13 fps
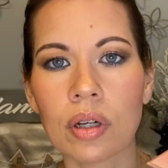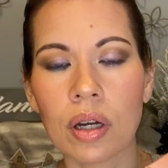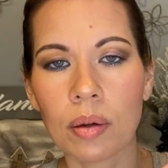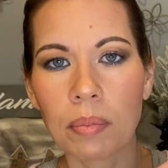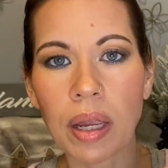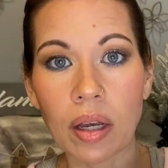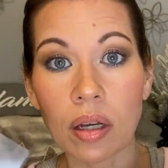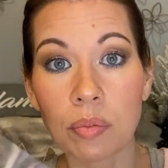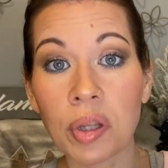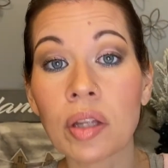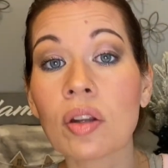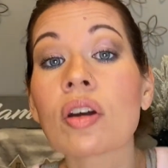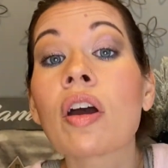make a complete
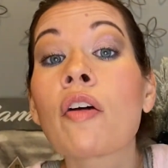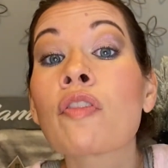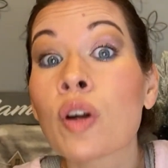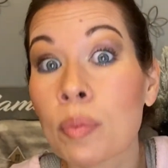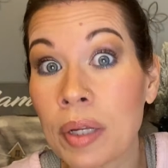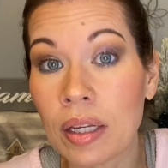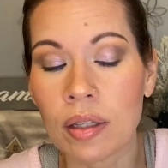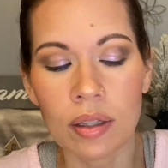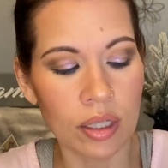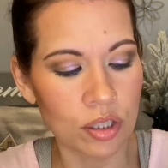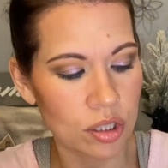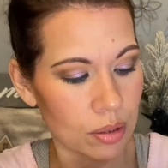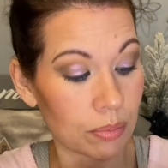look for me. That's
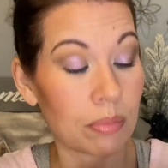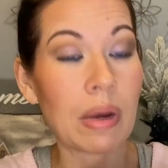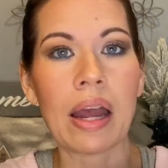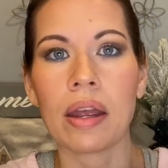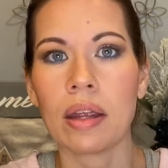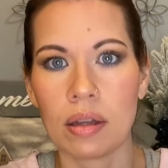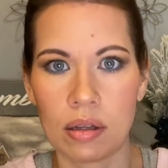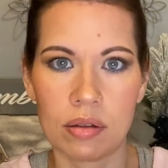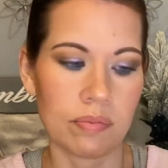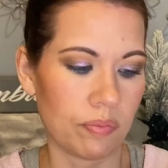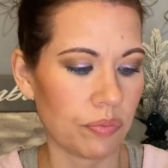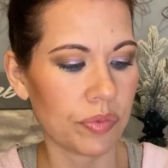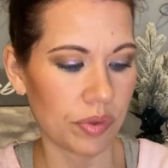just the
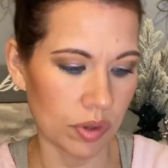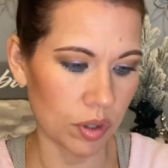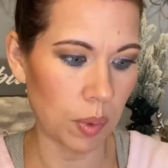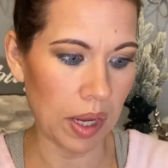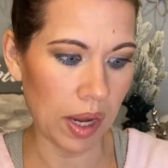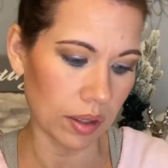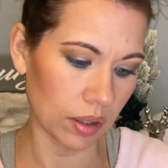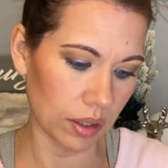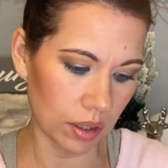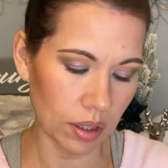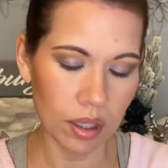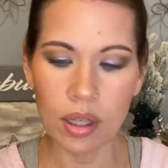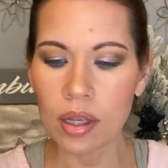way I like it.
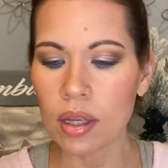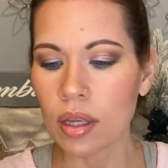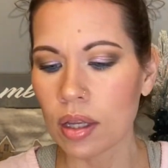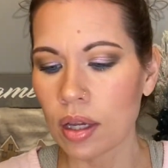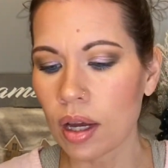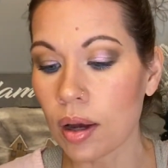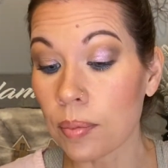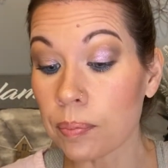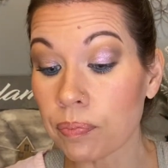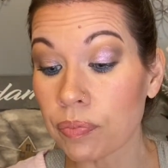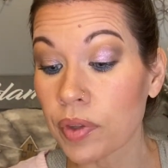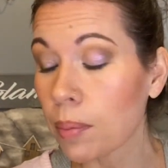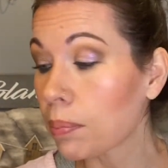
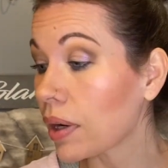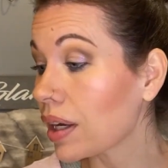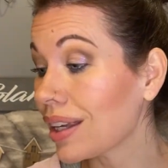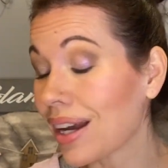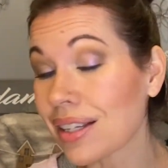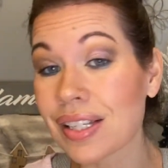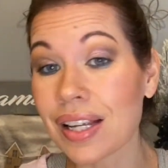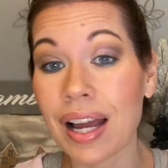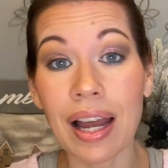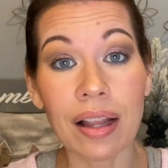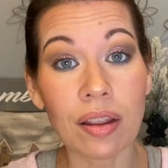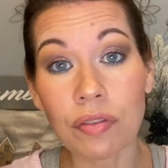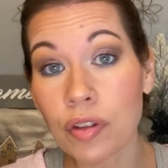But yes, I
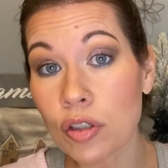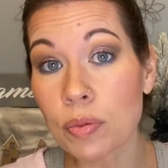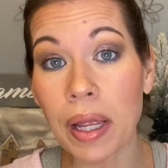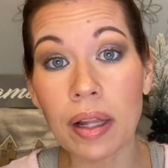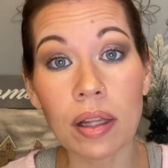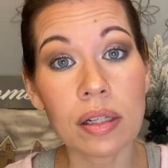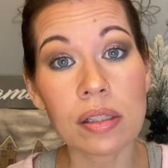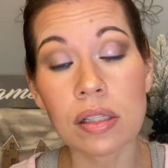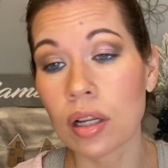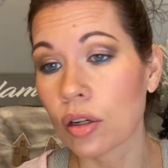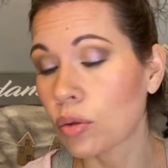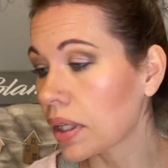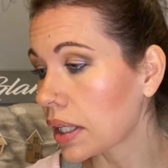love those palettes,
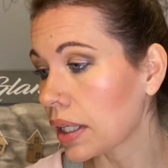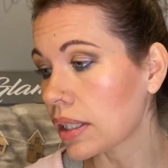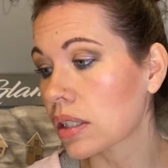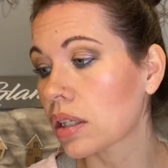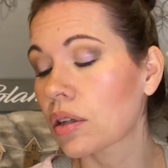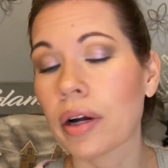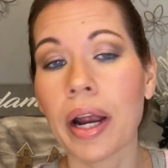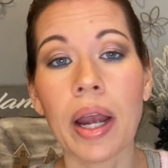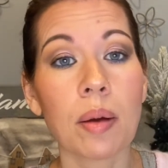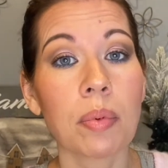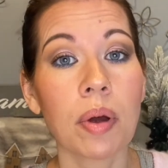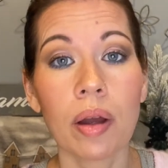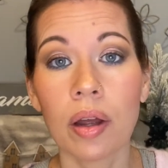quick and easy to grab.
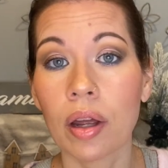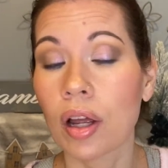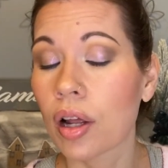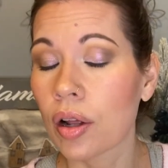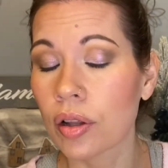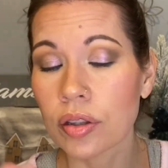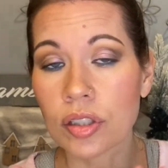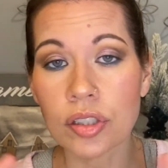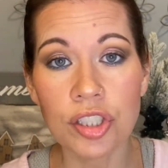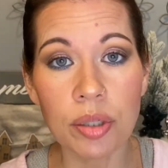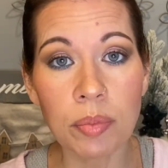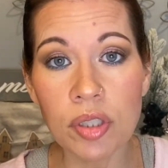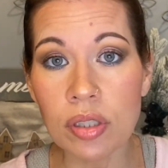The
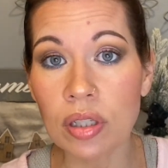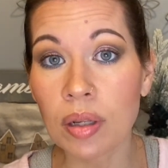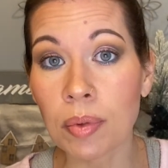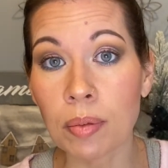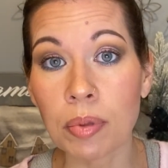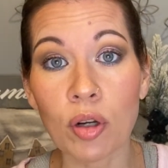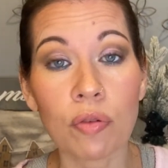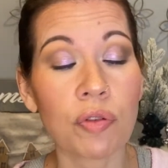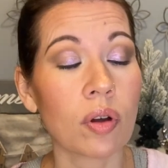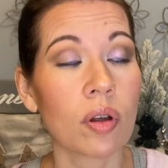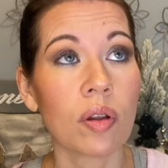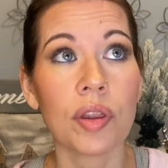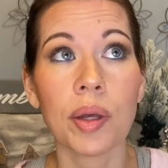shimmers in them are
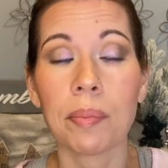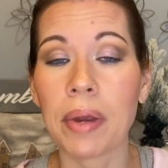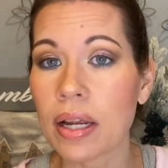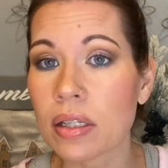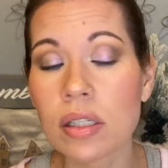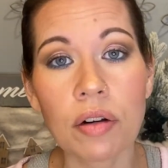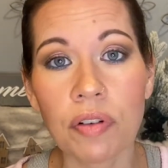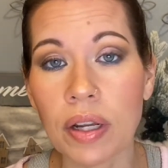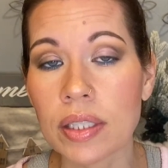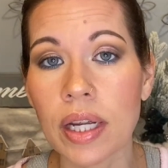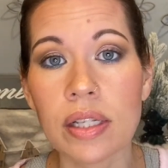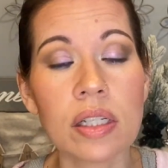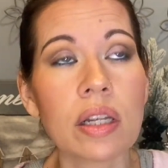beautiful. The mattes are
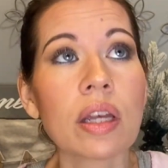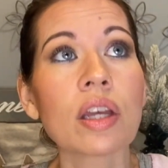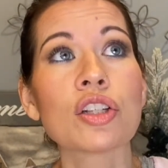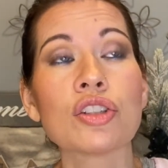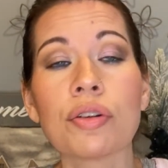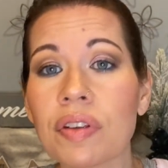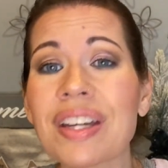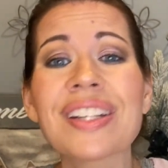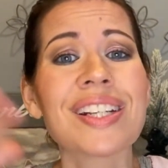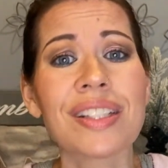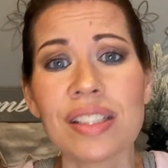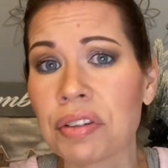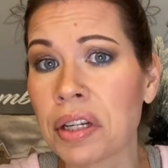fantastic. Juvia's
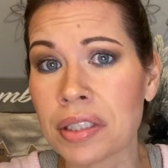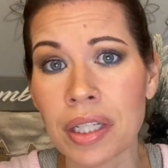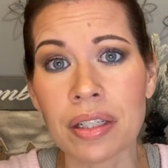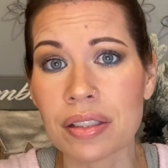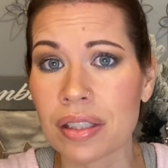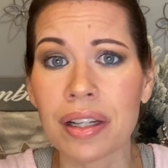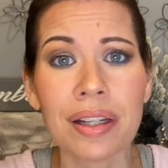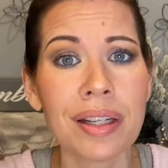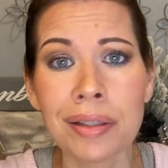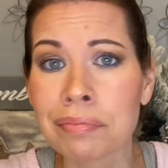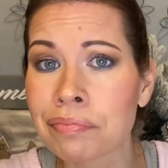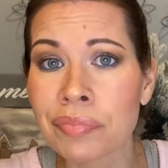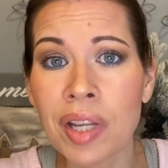is fantastic.
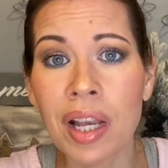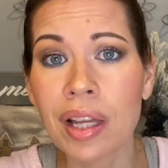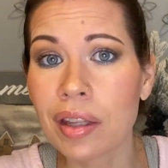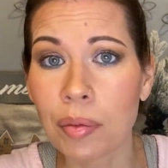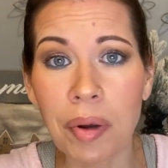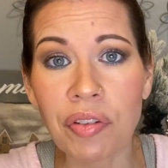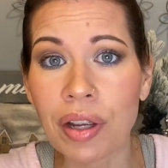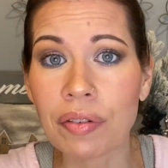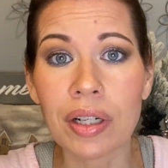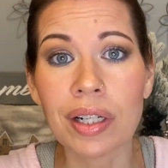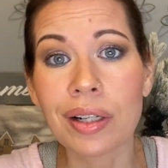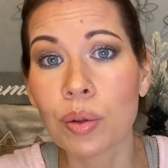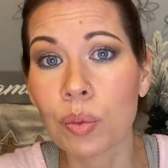They're my
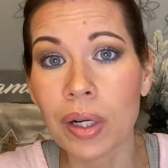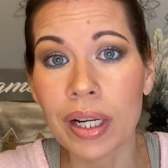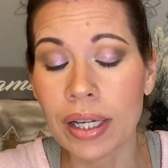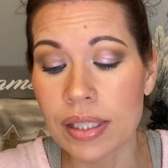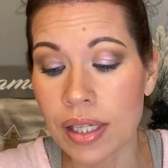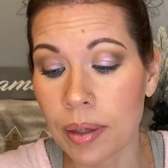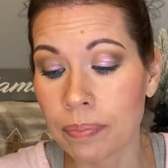favorite. What can I say?